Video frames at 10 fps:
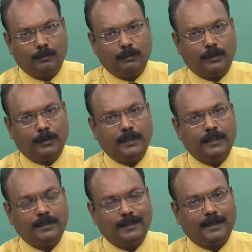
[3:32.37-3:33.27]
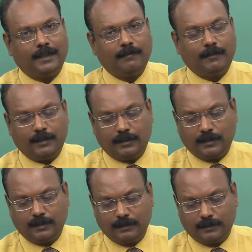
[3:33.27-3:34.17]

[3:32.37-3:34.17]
body language